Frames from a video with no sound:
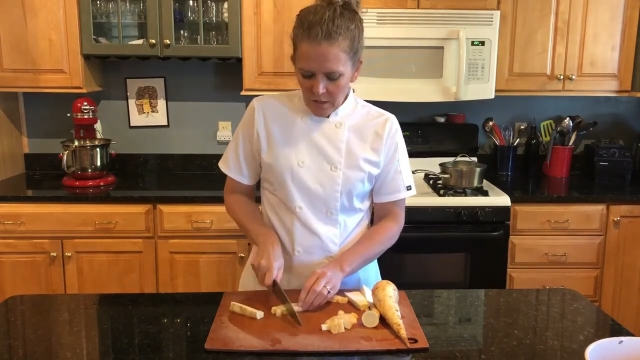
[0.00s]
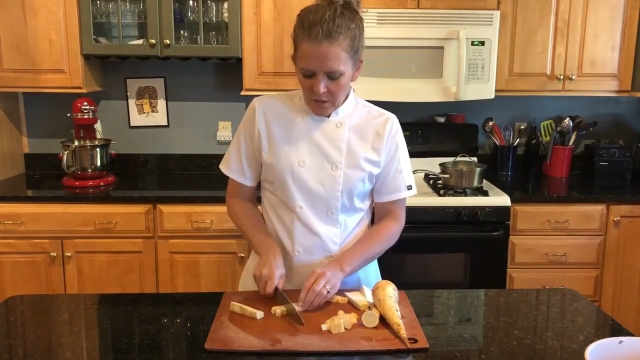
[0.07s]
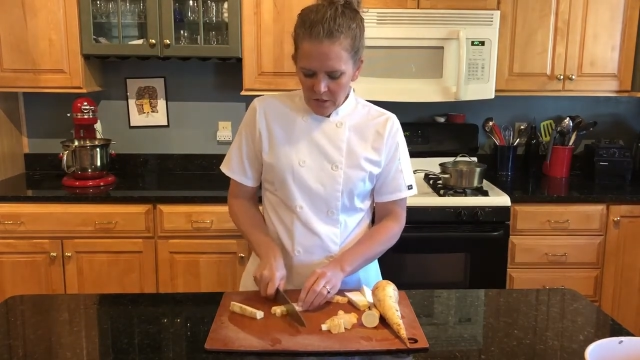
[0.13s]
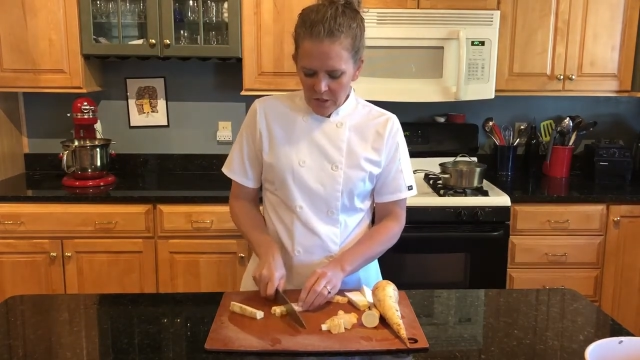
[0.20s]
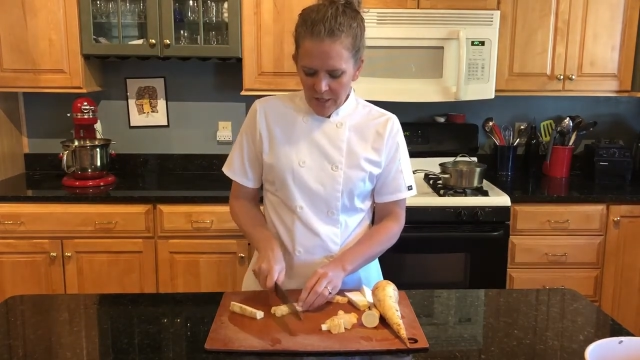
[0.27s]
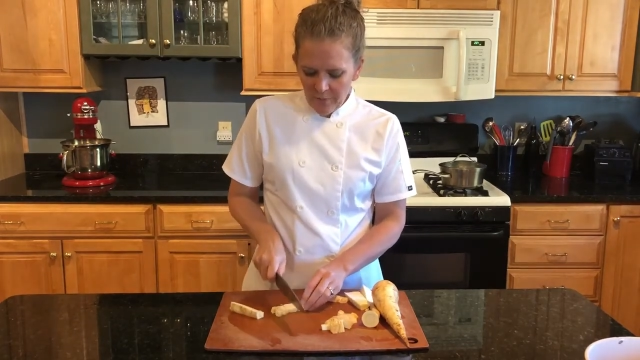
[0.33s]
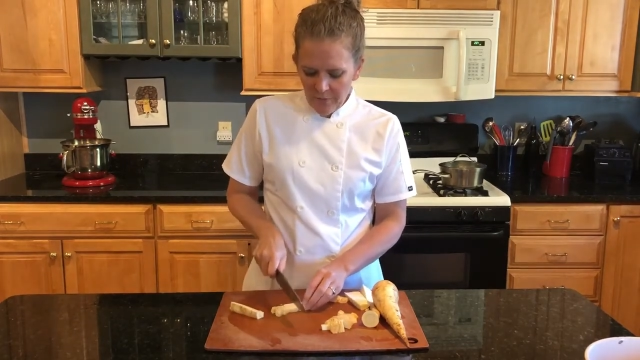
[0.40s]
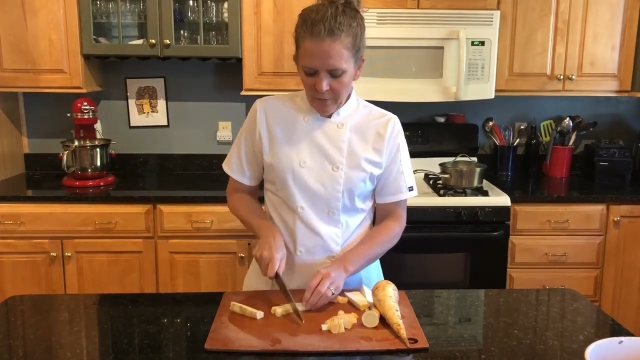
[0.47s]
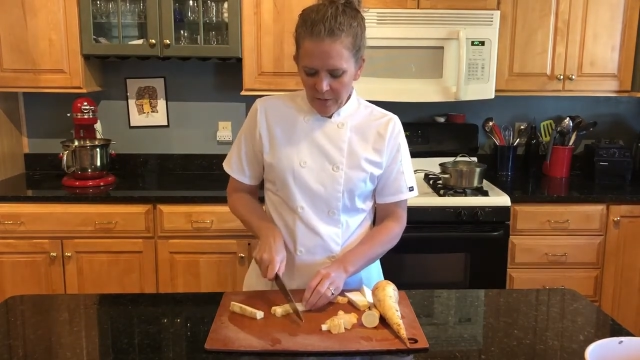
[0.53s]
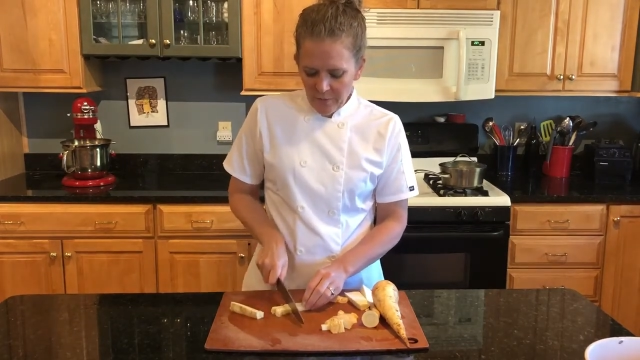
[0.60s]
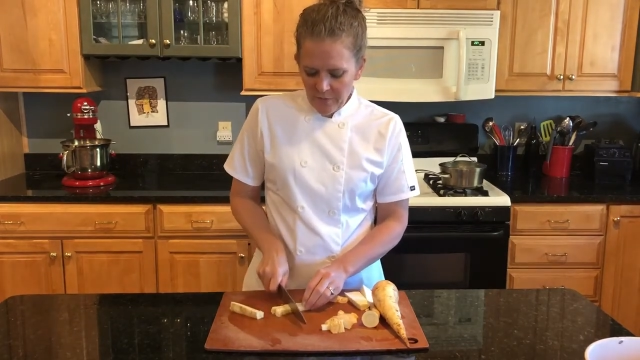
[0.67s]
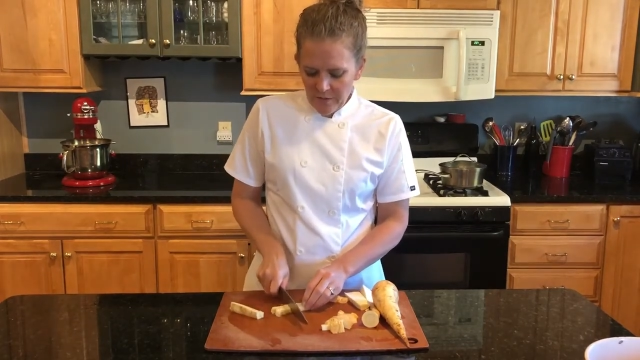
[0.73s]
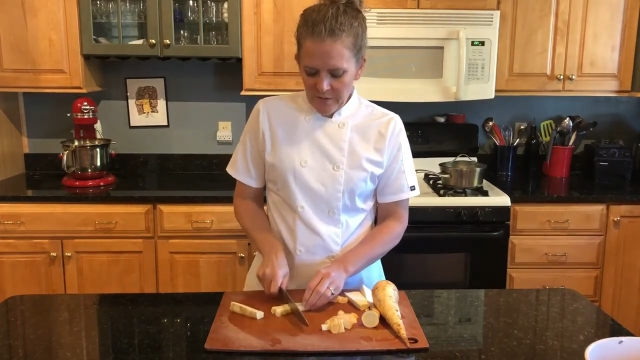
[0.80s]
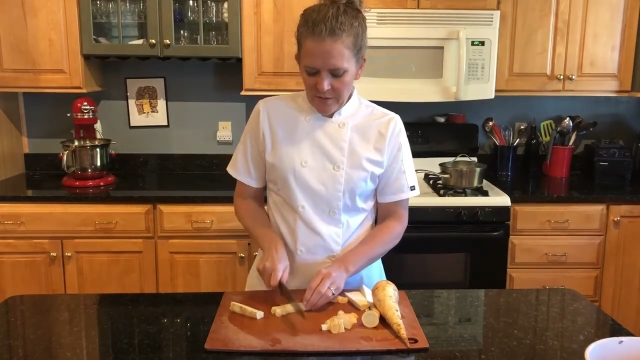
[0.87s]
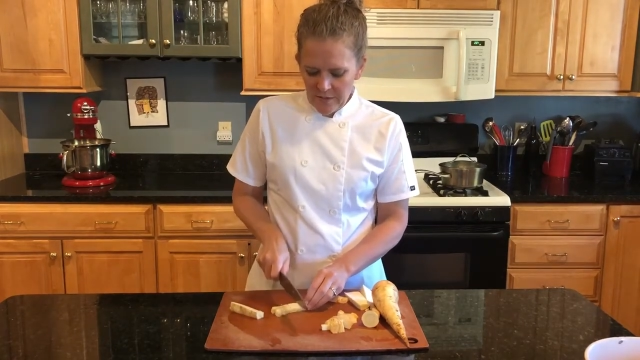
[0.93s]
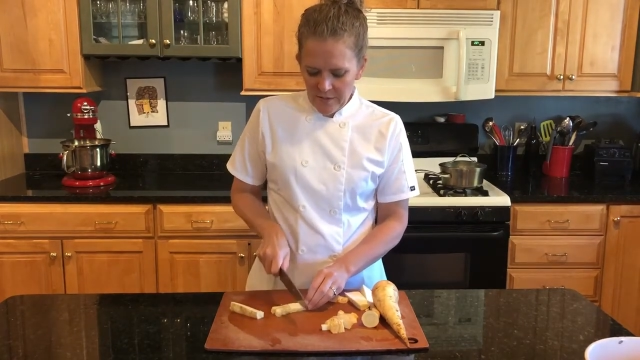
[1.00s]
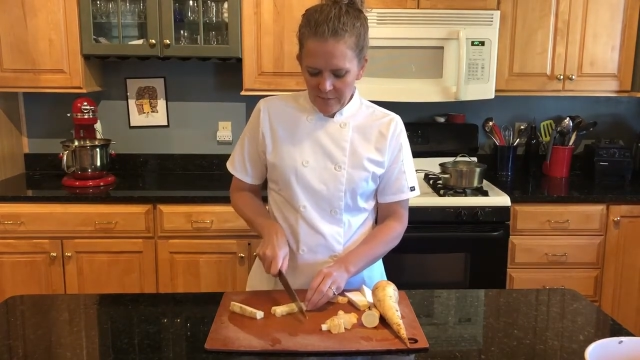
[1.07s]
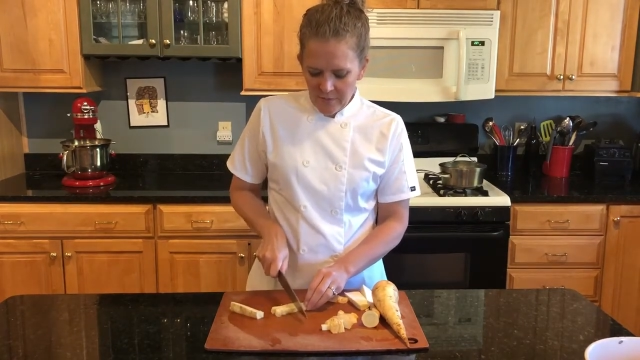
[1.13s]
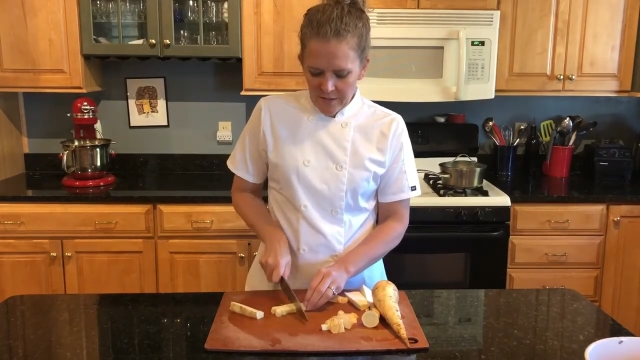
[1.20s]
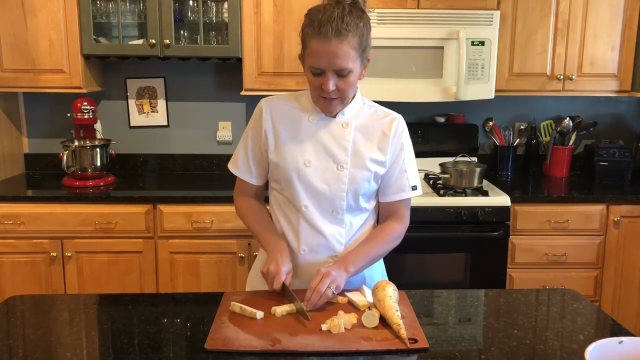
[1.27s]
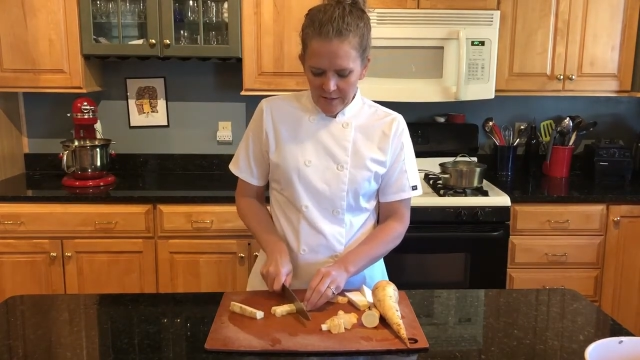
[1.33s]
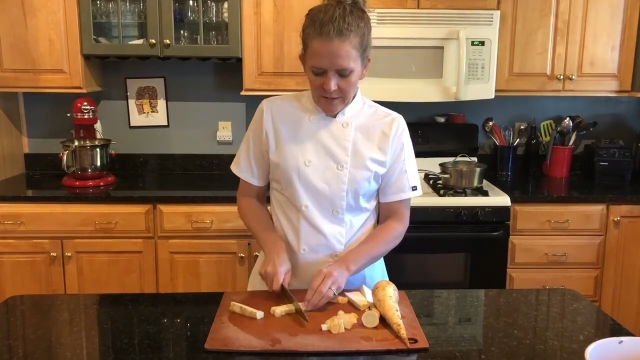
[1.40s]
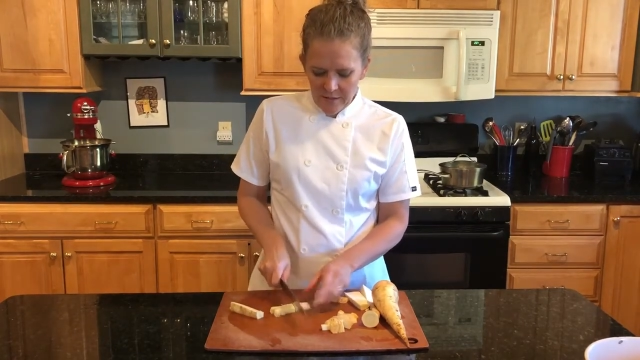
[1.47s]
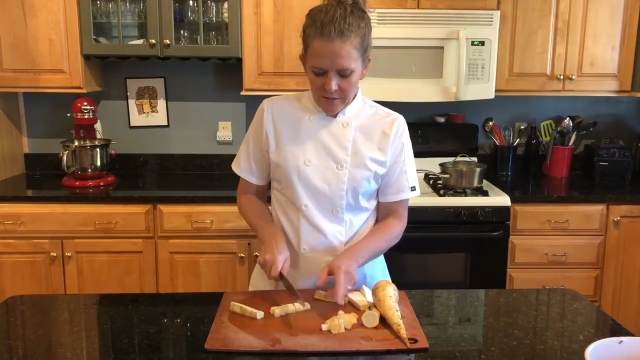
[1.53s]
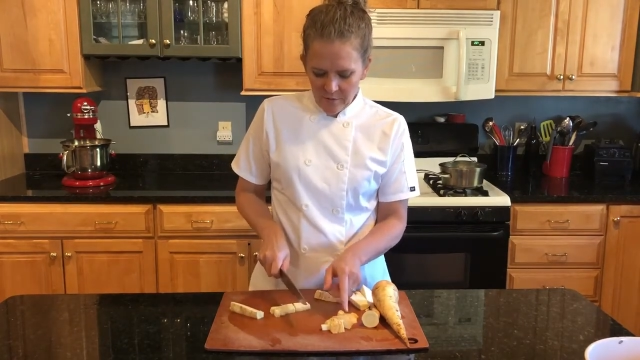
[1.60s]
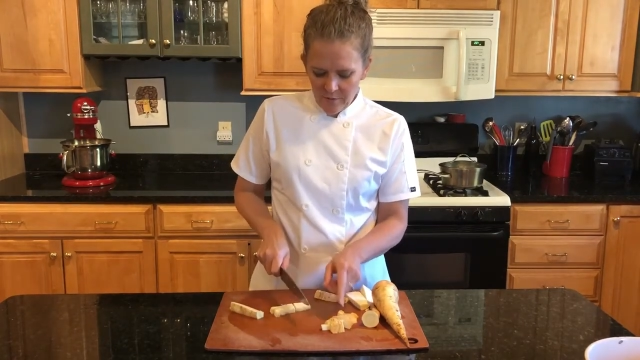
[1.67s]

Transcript: chop them up into the same size